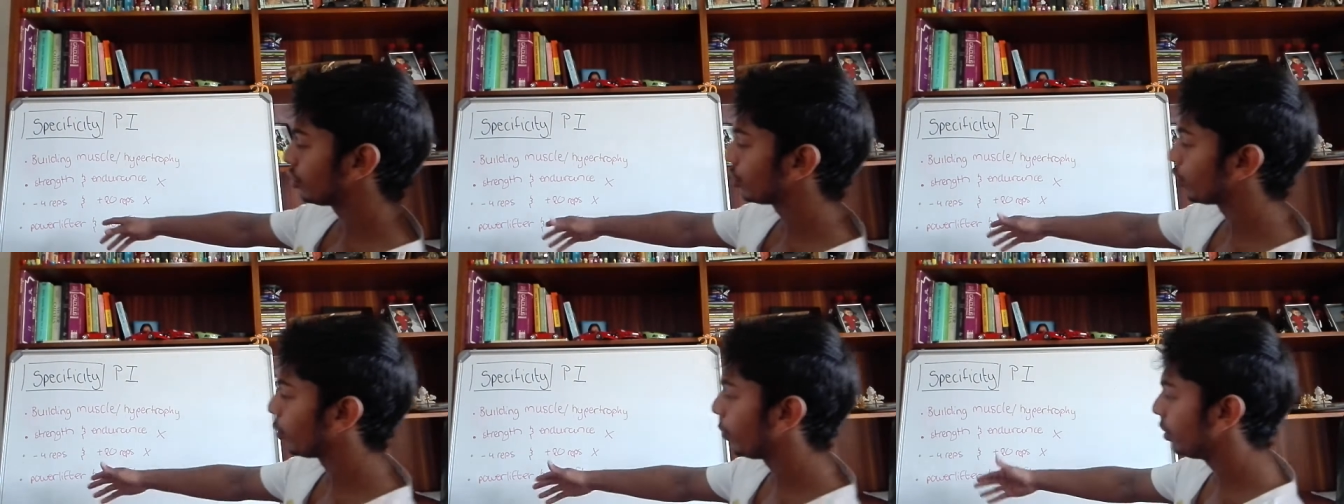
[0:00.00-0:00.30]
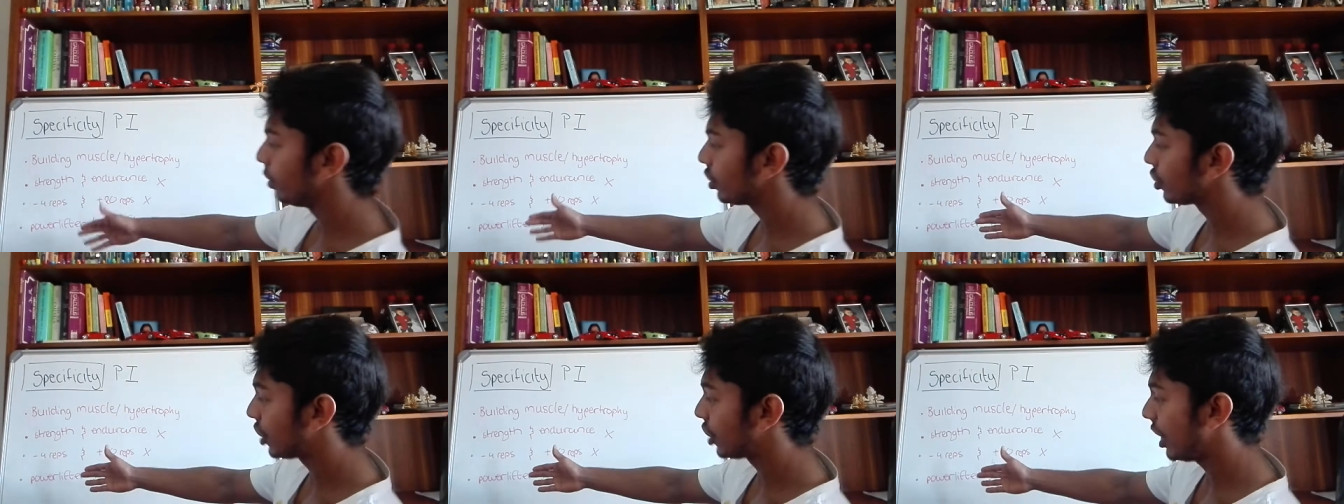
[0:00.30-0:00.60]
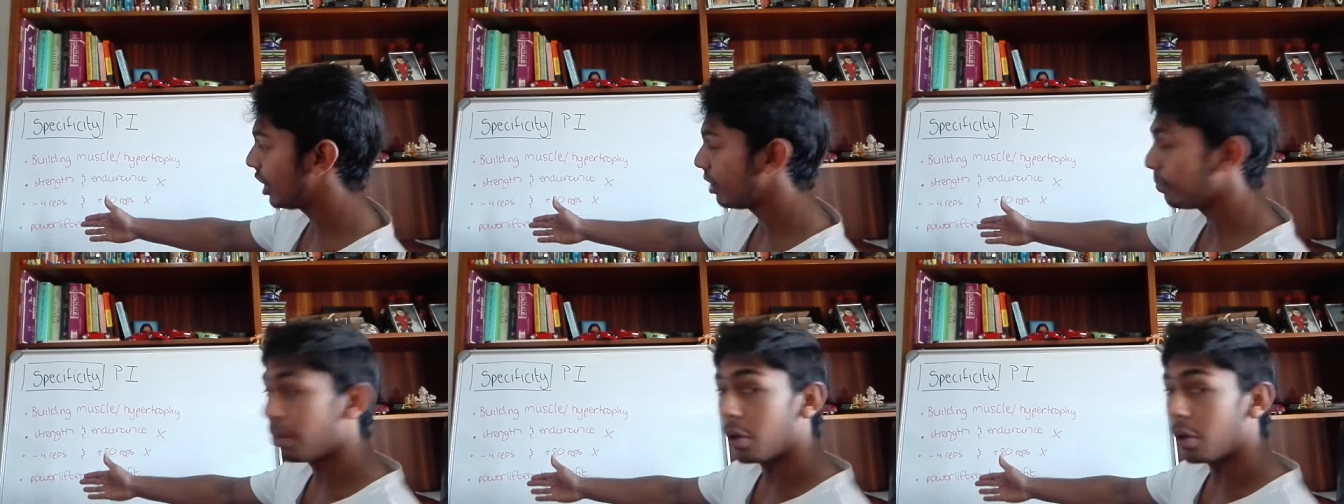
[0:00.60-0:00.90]
So when you're
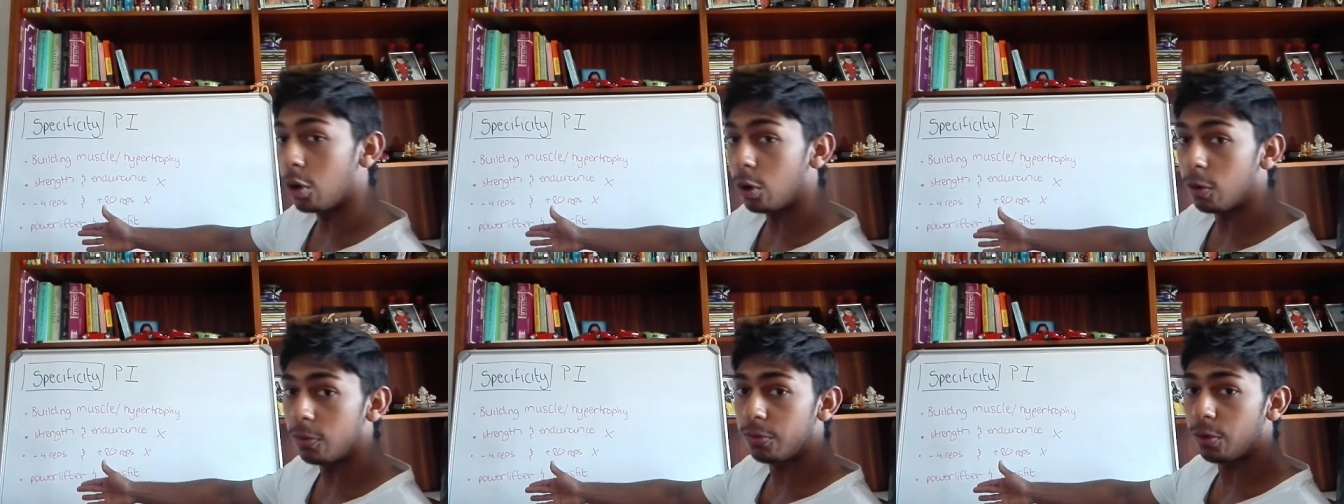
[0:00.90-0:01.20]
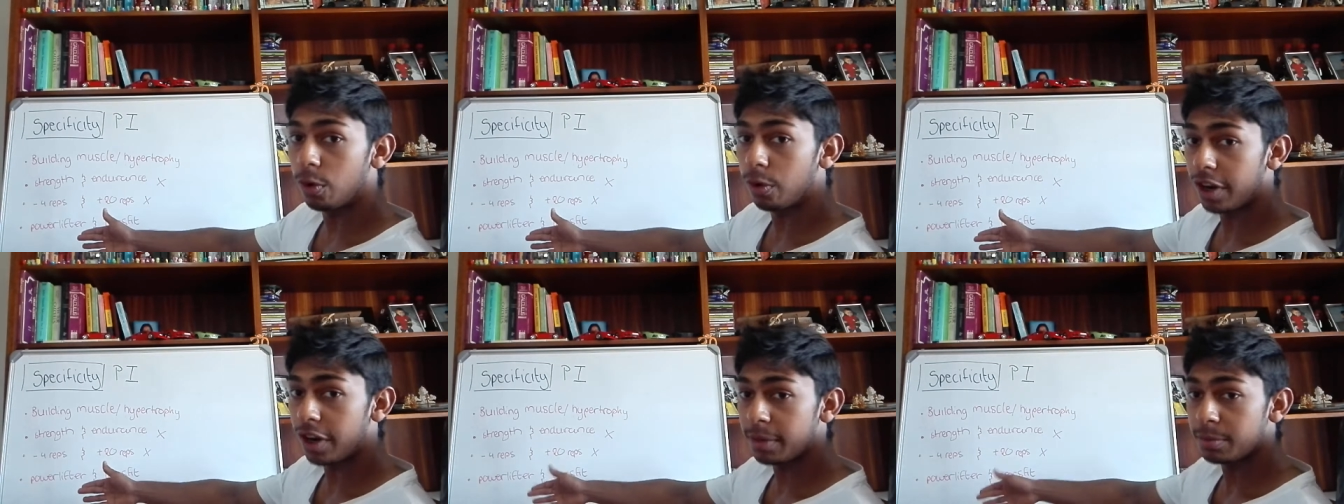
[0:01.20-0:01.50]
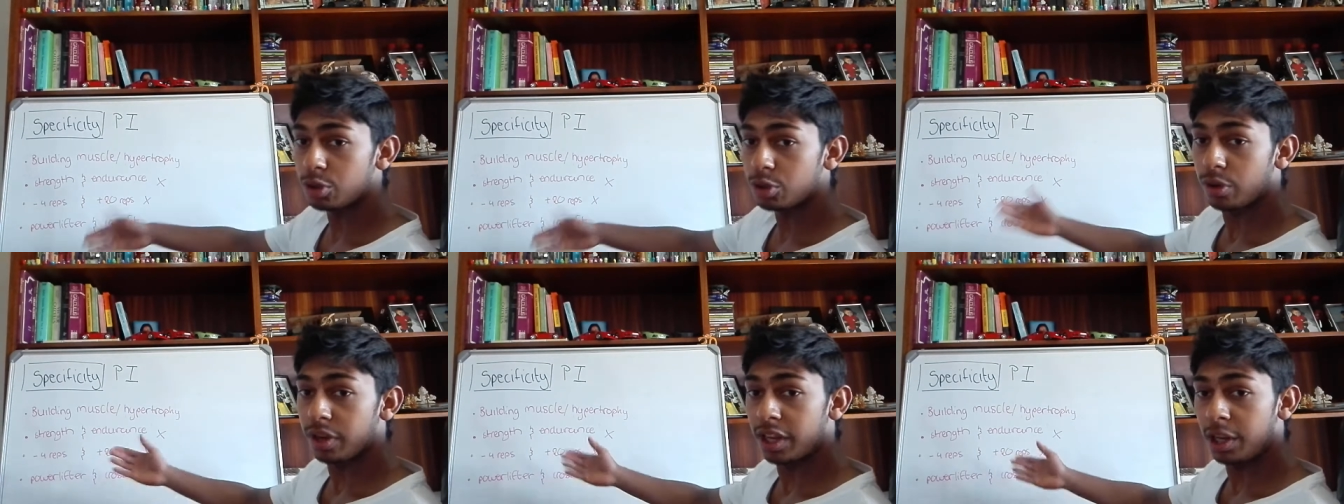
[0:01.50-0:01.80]
training below 4
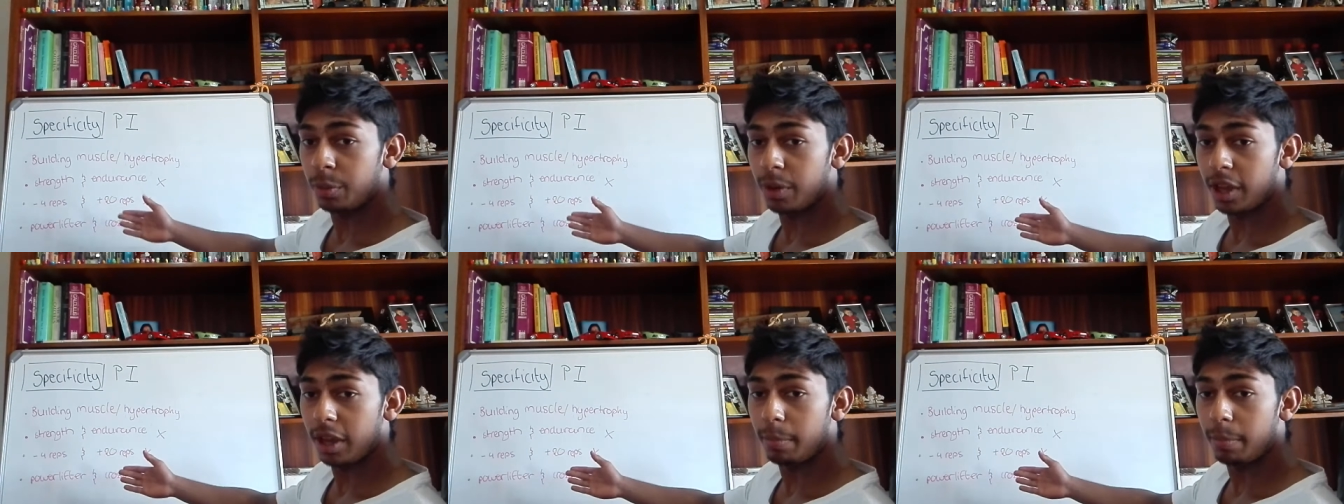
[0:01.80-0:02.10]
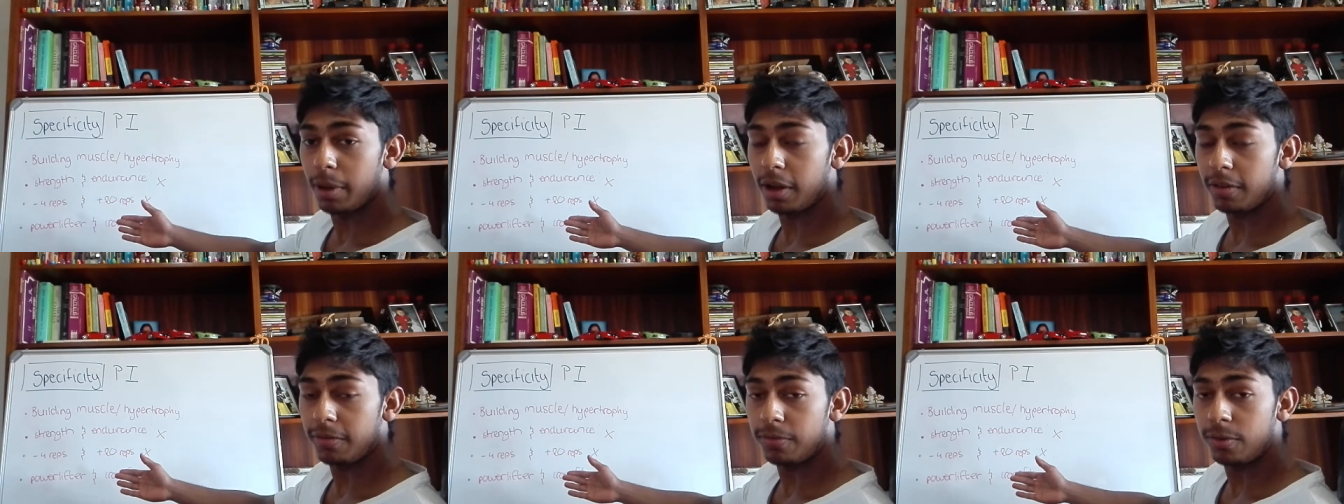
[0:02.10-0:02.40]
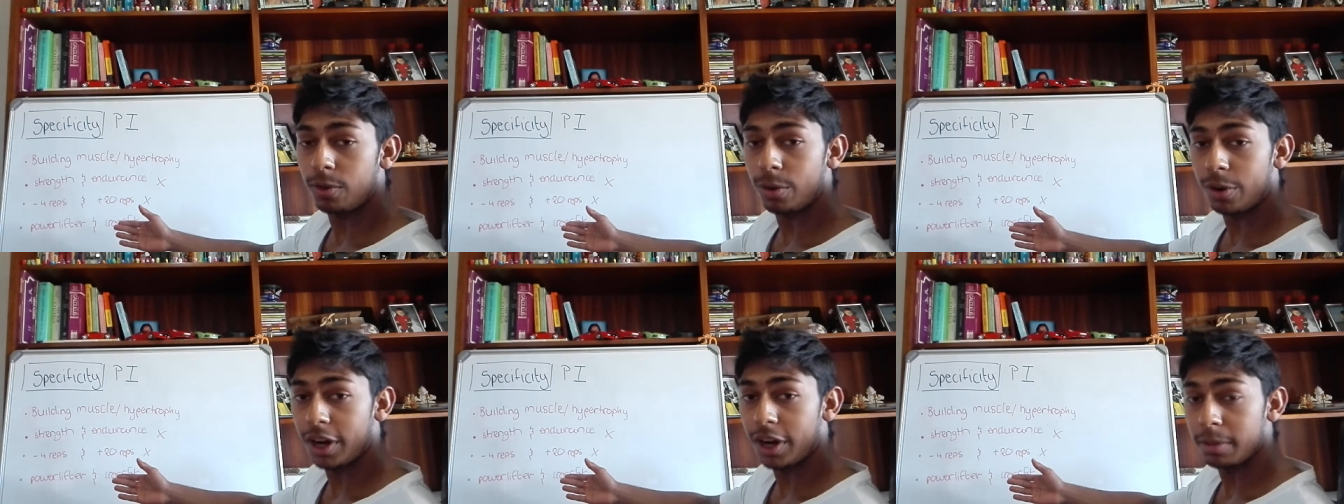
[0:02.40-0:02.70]
reps or anywhere above
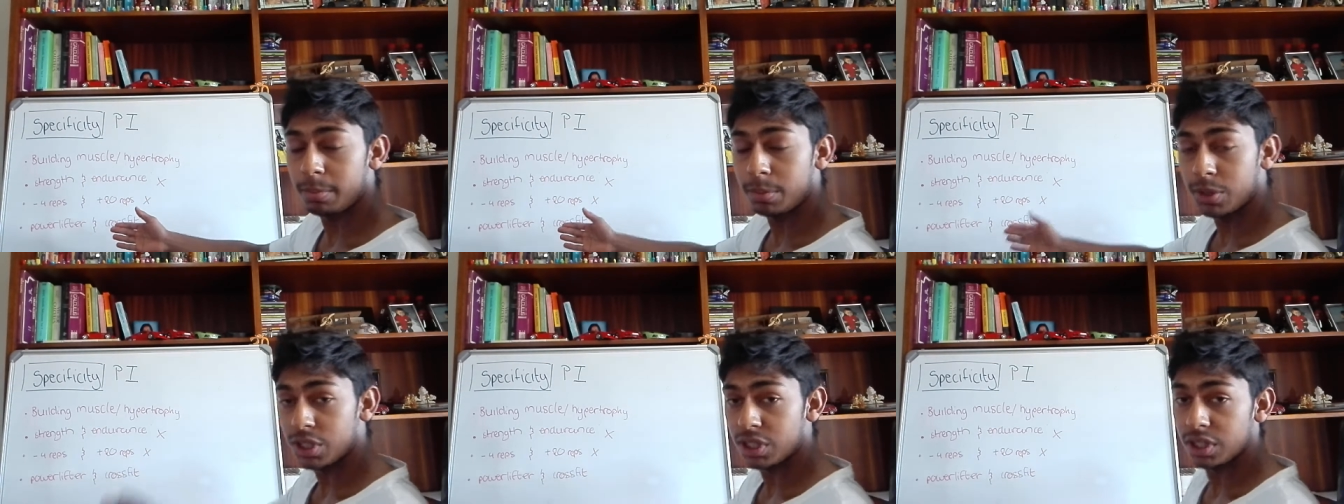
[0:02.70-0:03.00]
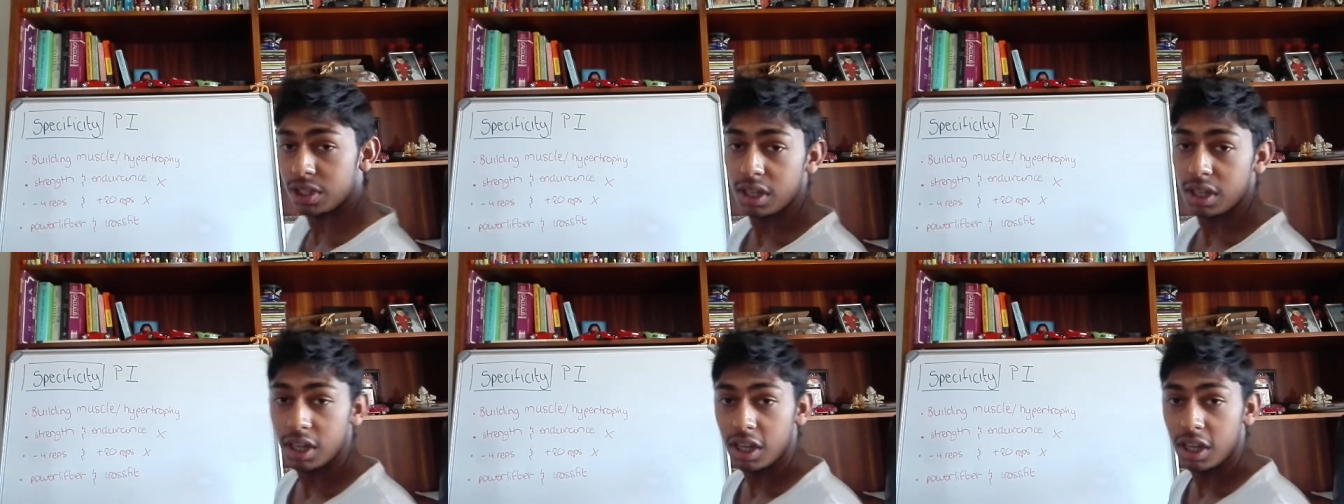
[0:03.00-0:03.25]
4 reps,